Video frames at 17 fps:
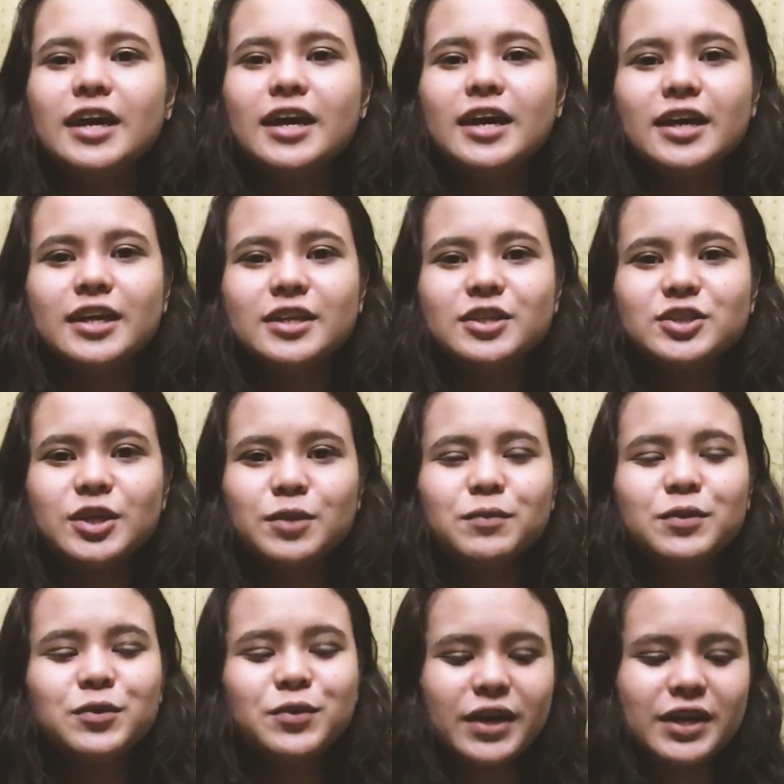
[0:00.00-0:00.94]
And
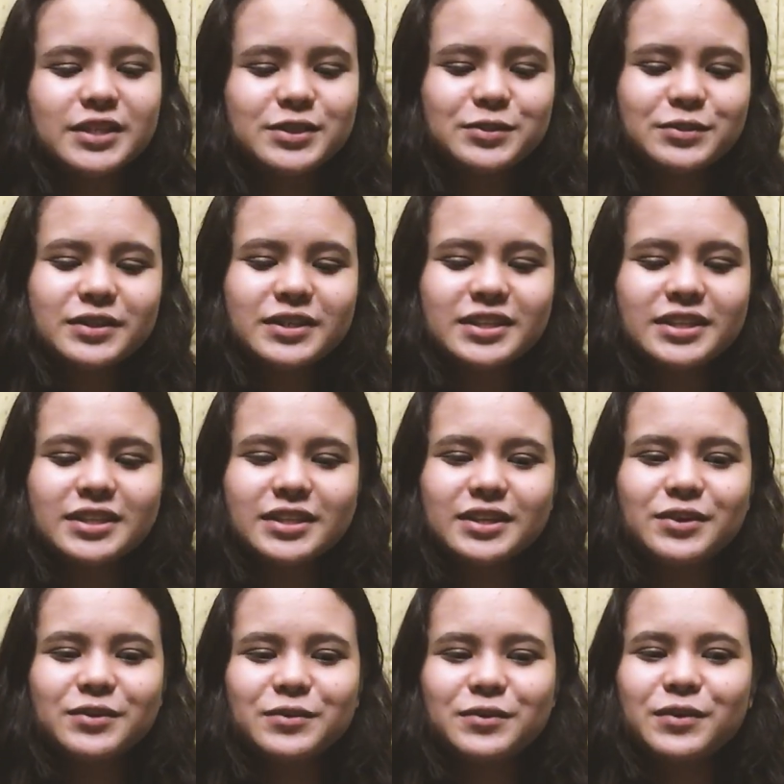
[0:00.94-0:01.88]
syempre no high school,
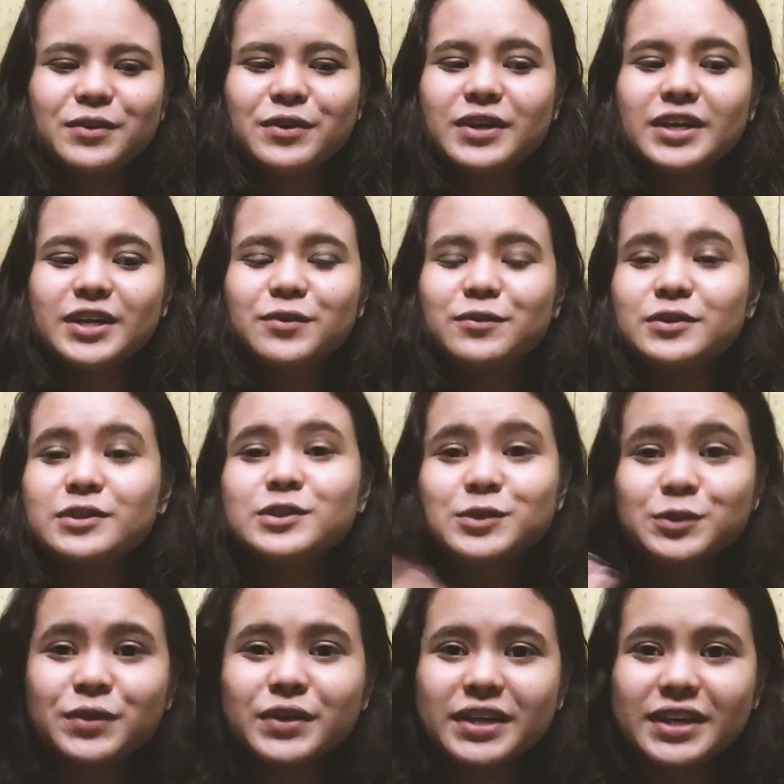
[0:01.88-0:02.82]
all I know was
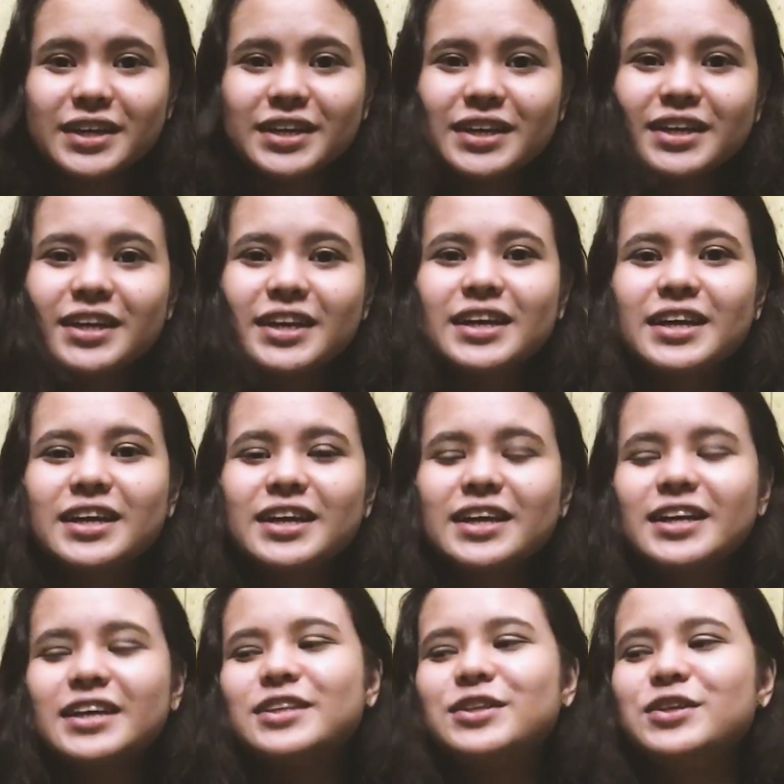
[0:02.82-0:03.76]
drawing.
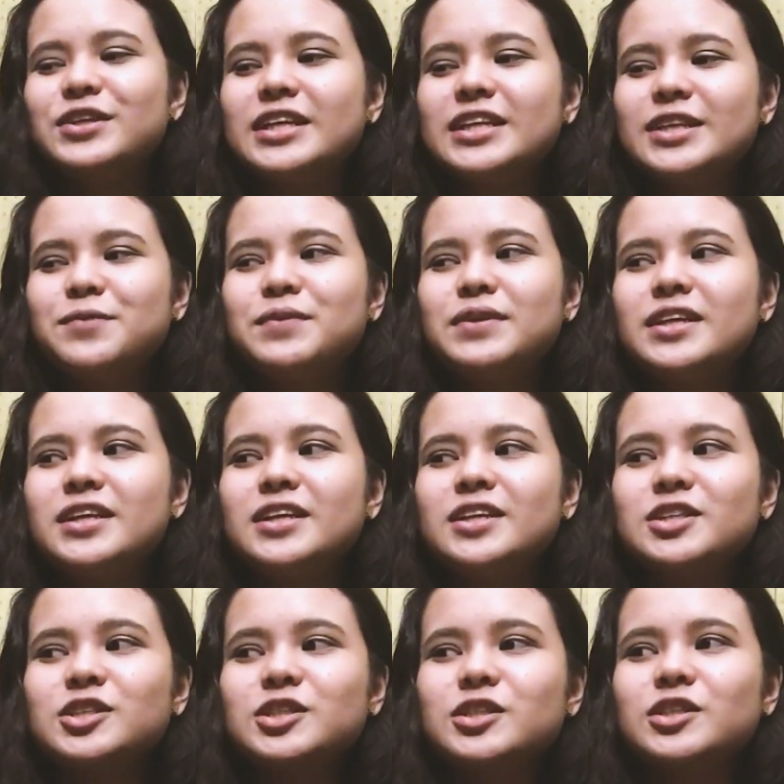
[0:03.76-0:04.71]
Doon lang naman na
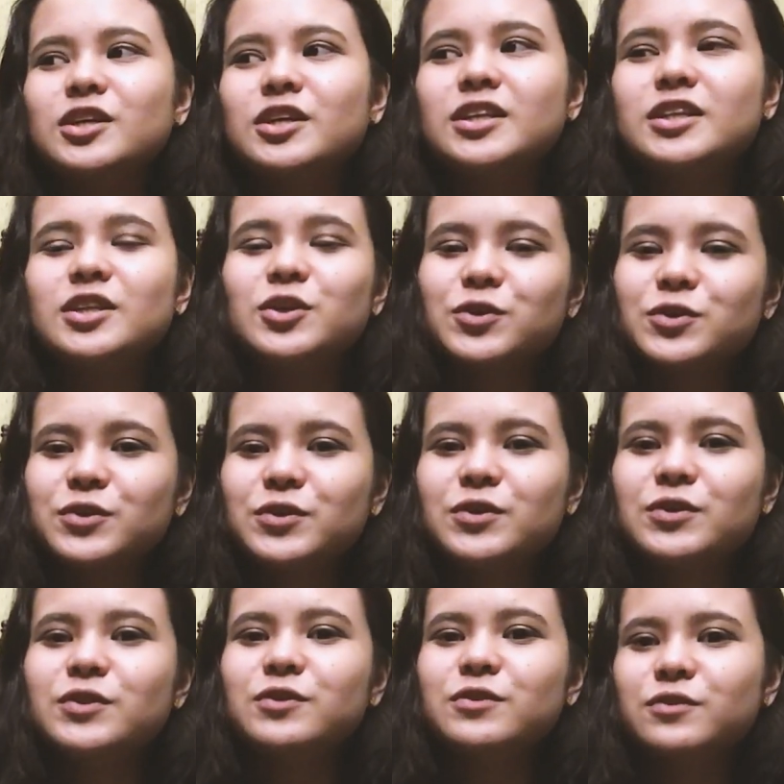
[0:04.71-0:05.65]
nag-start
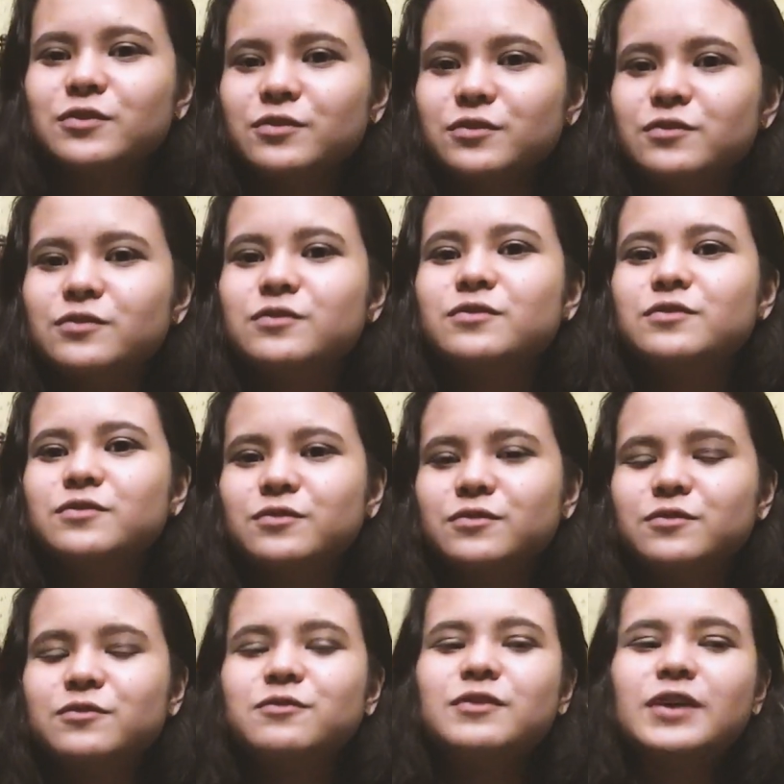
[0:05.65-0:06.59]
yung
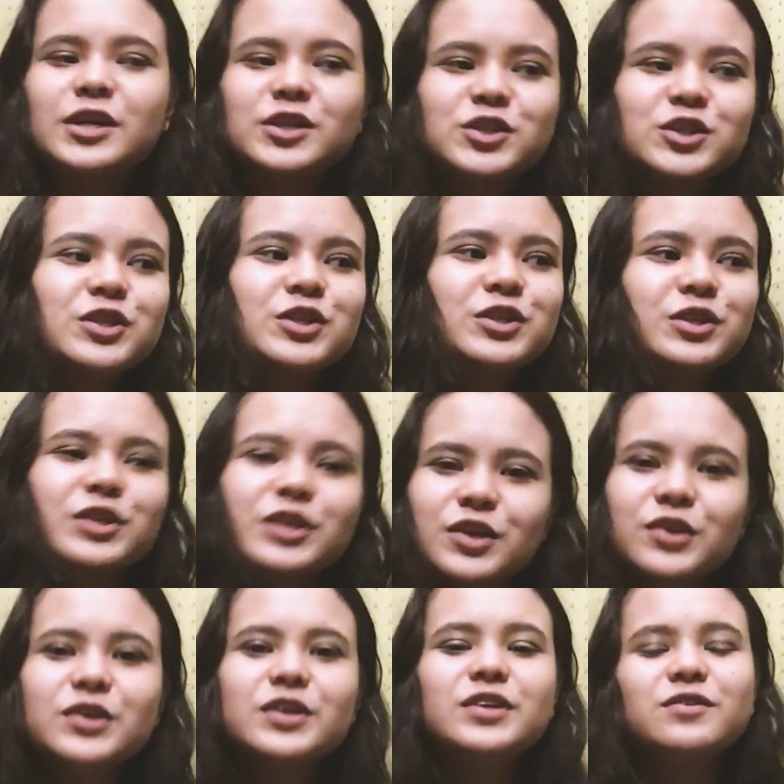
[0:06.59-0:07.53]
fashion
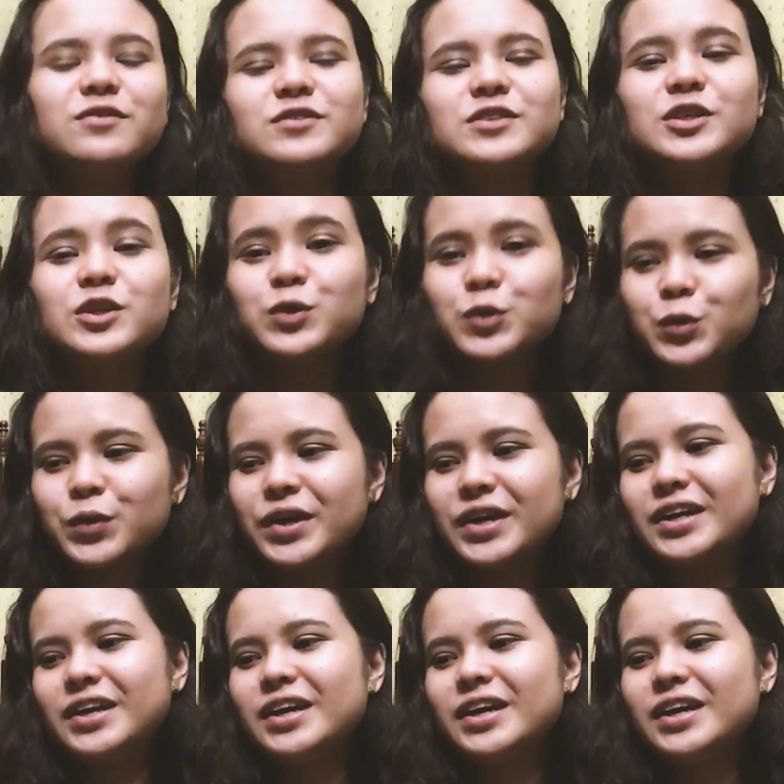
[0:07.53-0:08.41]
career sa drawing.